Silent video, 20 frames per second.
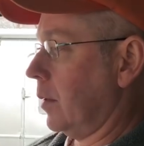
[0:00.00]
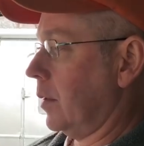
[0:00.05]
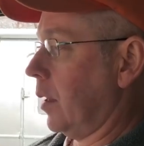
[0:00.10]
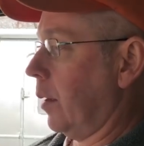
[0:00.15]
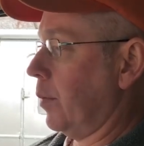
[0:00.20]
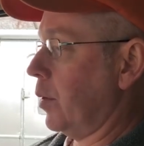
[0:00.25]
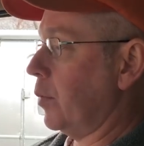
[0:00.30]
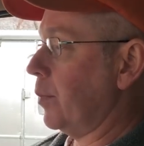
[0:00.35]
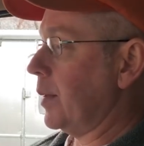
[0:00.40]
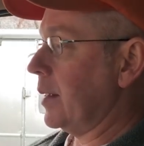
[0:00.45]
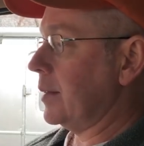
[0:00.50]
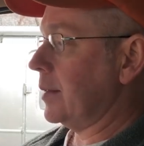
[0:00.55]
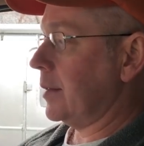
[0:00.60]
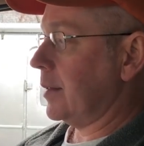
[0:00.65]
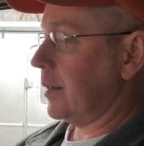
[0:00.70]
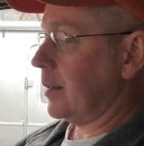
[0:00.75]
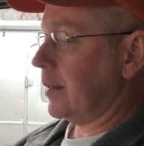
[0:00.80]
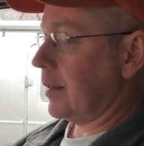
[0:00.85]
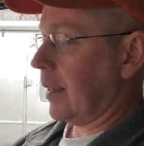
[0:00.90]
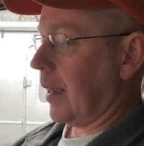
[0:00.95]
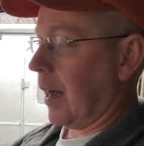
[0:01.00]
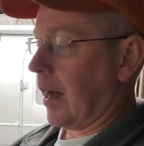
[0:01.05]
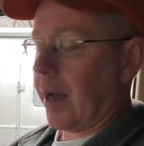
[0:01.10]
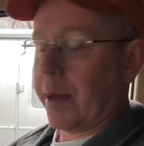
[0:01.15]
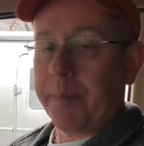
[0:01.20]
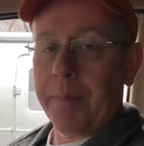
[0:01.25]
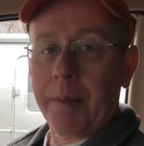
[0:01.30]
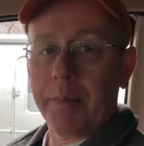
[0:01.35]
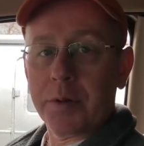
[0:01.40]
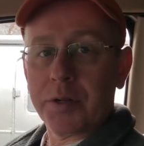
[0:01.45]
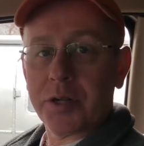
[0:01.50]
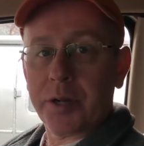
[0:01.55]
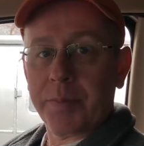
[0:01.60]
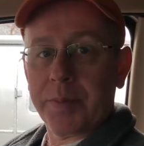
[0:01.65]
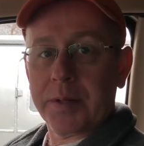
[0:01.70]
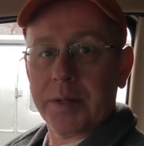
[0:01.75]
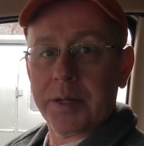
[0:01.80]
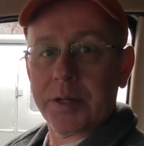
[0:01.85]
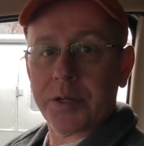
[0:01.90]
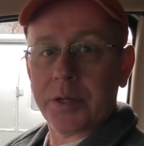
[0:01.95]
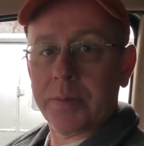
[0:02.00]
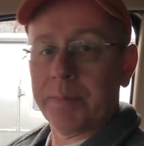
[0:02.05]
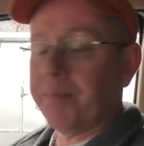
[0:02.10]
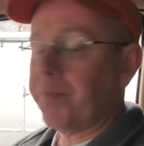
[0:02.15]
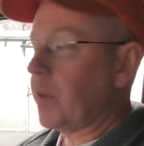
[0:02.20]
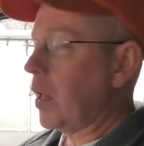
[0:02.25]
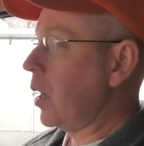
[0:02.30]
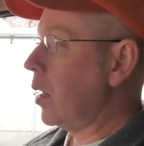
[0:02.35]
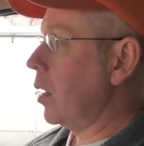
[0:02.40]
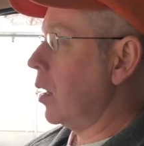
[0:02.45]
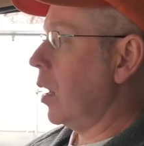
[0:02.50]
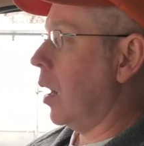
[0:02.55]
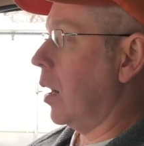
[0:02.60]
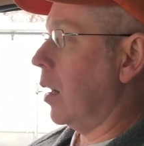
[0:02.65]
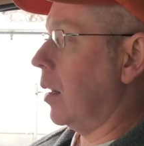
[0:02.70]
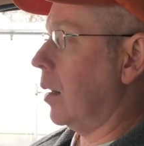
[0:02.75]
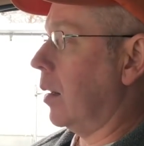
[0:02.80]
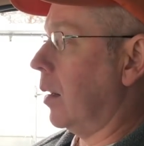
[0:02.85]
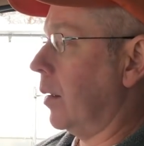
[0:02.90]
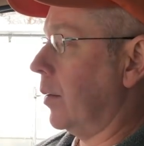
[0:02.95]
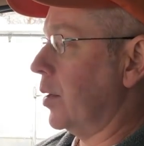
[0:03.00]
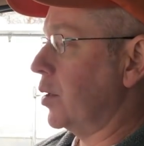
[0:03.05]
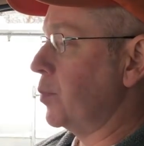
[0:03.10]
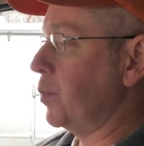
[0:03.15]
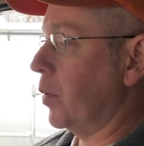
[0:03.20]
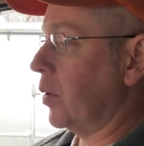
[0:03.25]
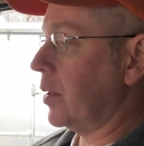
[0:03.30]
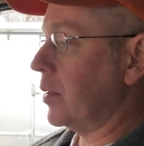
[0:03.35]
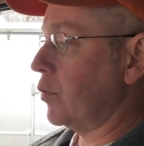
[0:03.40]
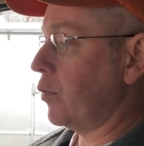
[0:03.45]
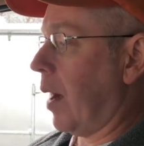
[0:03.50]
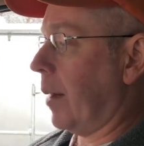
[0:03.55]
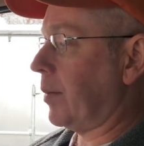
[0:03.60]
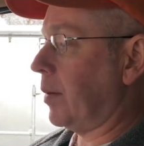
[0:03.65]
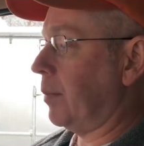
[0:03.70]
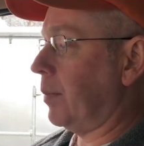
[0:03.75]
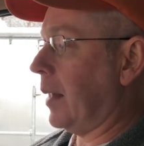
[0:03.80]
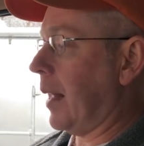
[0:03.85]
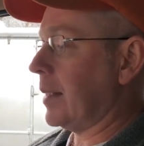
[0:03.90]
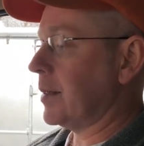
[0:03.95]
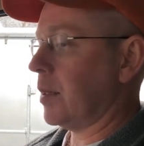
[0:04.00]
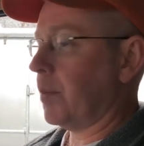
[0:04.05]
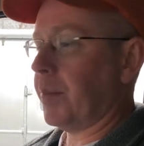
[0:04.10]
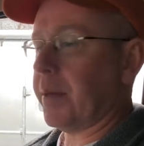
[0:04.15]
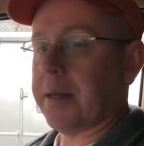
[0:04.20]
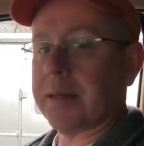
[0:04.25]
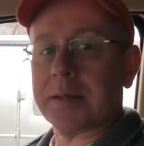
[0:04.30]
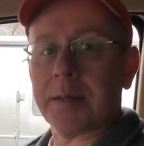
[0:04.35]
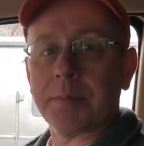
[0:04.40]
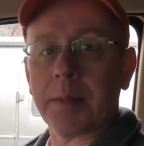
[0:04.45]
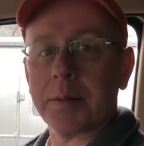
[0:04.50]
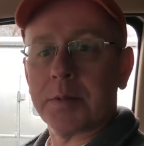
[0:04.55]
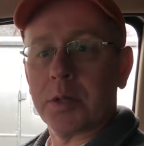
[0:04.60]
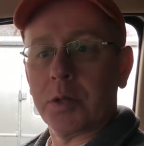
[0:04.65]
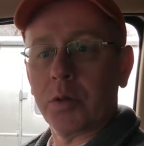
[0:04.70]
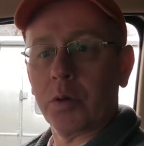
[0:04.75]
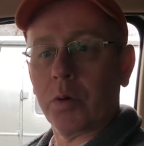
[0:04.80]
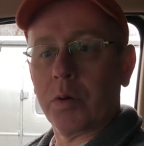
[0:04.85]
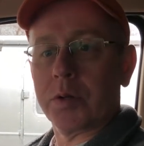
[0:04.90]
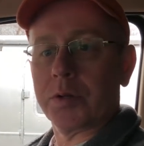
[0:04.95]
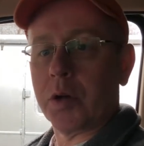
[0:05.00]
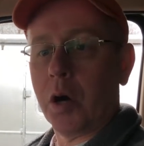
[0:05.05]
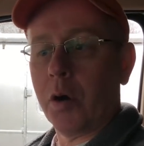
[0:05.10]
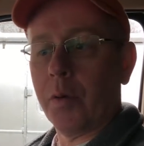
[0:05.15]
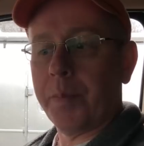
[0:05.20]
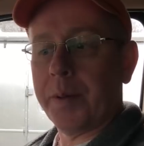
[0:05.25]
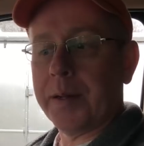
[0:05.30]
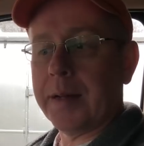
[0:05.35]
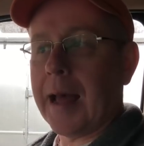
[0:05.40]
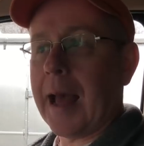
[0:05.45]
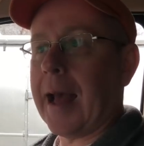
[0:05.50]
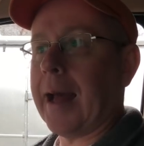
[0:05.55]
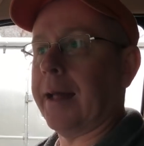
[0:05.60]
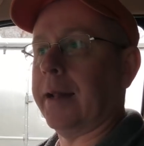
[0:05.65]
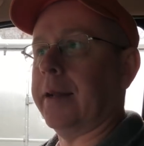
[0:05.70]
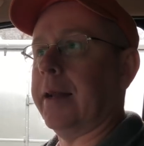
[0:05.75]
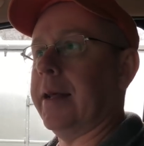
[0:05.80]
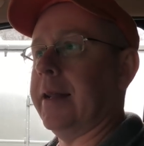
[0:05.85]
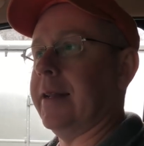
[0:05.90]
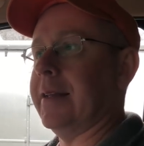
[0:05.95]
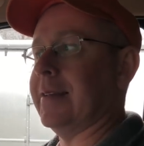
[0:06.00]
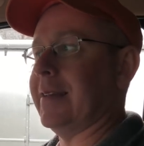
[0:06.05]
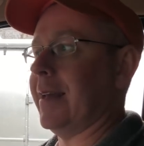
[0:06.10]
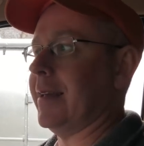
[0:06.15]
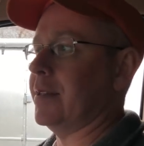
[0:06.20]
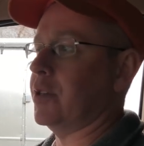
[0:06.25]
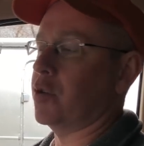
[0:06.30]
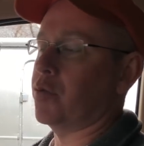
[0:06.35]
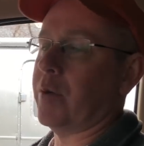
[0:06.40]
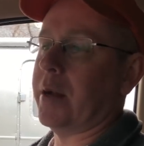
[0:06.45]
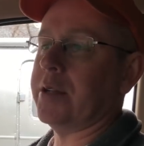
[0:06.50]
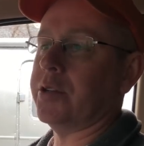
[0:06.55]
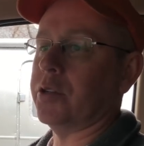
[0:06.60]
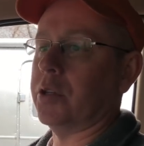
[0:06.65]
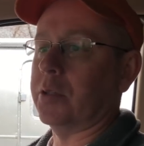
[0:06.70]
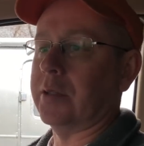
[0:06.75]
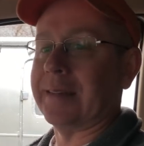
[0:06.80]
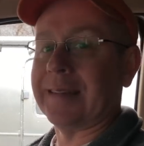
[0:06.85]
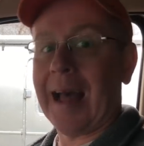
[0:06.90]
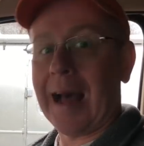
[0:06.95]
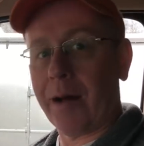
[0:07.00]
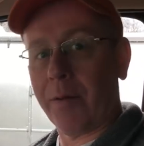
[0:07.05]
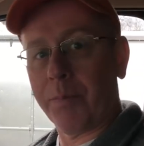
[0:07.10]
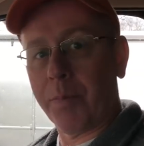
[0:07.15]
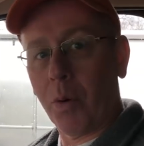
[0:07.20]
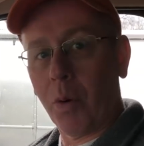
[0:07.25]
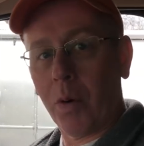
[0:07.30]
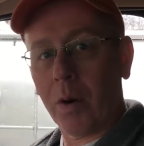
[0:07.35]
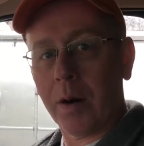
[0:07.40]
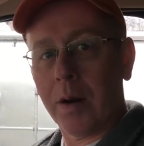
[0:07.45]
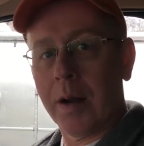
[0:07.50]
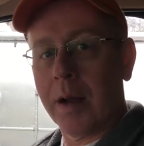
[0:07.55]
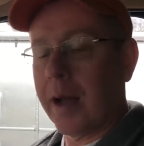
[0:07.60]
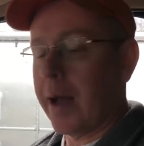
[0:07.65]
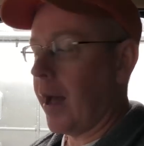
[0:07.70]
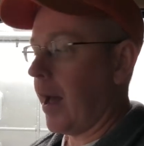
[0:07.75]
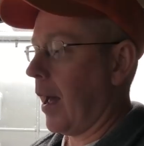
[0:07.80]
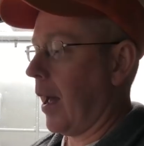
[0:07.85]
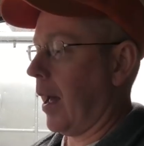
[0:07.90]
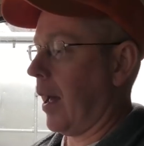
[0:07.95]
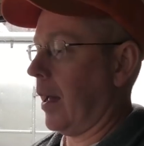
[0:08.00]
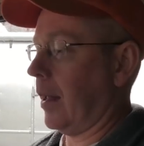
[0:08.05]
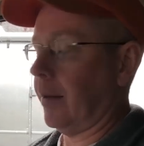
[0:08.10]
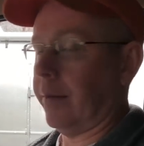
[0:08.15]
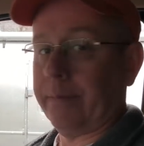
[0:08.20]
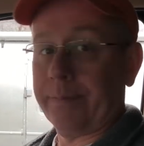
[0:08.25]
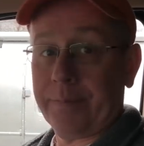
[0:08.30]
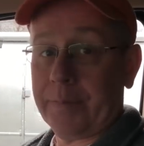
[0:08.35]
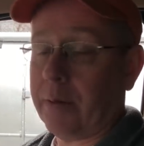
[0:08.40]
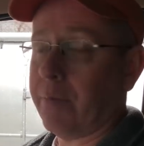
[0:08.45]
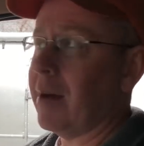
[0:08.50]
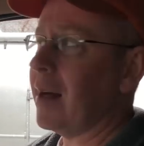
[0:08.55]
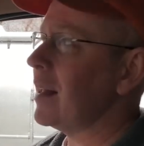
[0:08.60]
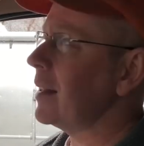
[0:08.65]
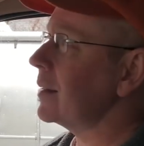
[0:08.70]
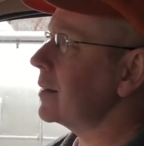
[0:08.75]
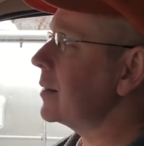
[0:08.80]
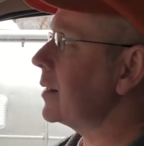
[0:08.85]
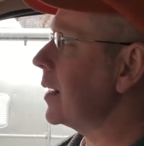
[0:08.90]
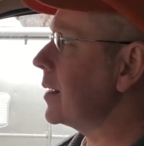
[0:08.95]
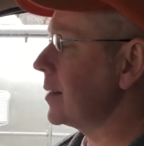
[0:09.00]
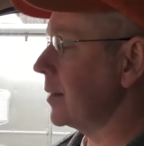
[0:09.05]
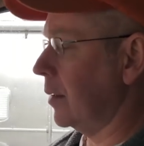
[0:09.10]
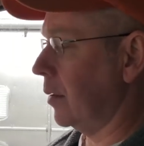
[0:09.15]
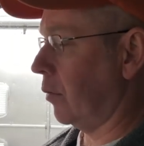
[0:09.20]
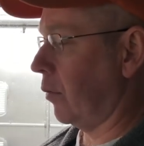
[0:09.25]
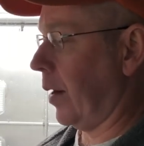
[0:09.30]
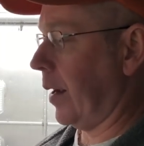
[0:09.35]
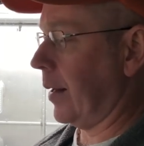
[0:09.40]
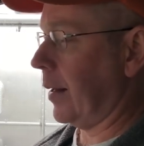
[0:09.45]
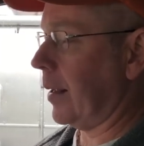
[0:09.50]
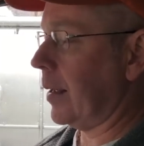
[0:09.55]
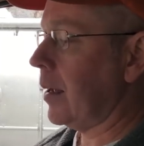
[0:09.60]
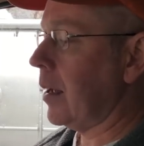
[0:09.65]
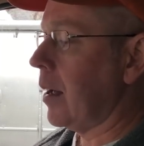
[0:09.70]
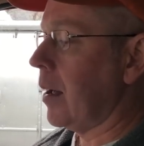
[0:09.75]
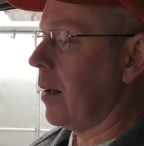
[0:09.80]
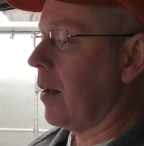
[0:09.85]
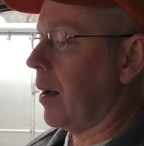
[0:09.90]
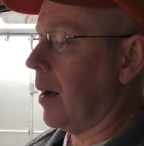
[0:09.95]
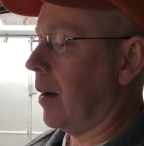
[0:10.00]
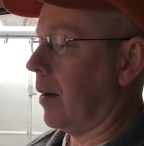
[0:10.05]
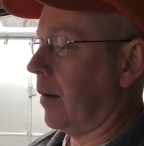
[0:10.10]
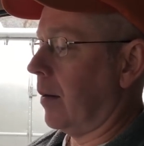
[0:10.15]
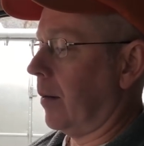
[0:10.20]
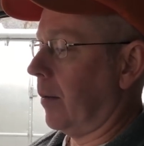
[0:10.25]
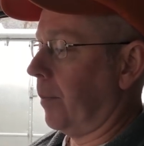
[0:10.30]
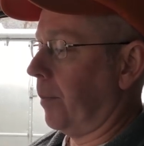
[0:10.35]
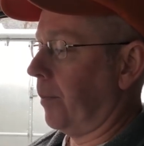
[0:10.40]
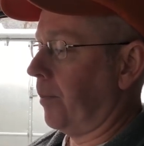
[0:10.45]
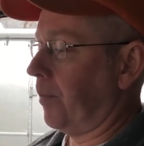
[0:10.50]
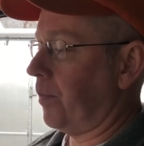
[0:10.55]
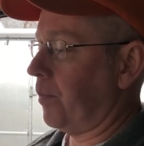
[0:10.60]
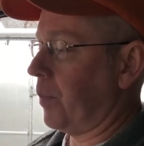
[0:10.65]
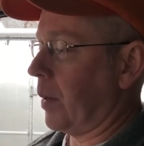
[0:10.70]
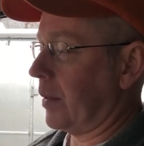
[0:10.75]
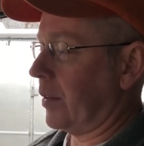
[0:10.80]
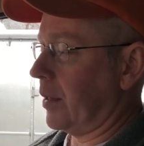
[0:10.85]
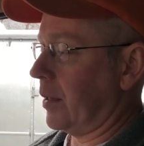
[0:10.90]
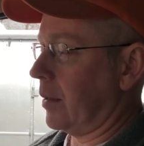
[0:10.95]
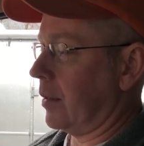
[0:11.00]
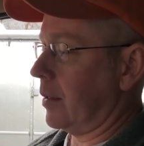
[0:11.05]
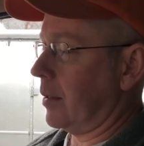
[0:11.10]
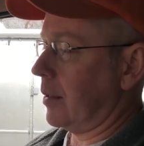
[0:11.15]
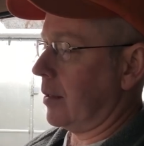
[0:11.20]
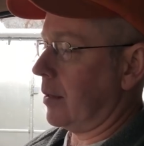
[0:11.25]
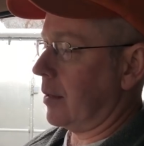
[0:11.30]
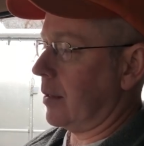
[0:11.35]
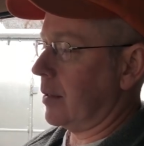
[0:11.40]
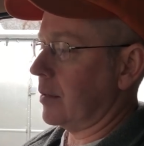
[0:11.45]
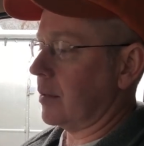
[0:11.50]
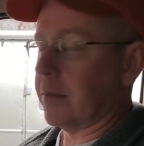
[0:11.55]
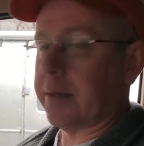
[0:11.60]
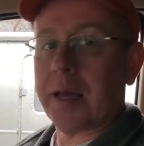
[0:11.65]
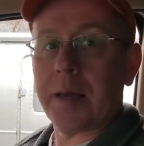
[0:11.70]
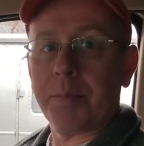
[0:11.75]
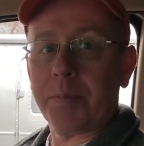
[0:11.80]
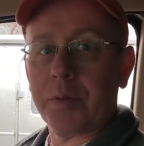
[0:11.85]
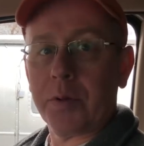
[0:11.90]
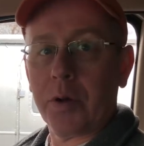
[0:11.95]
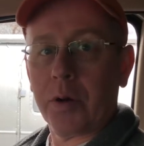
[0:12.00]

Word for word: WBCCI membership edition. Uh, this book is wrapped in plastic because sometimes the door is open and it is a torrential downpour. Like today. And, well, today's a little rainy, um, but the, the, this will keep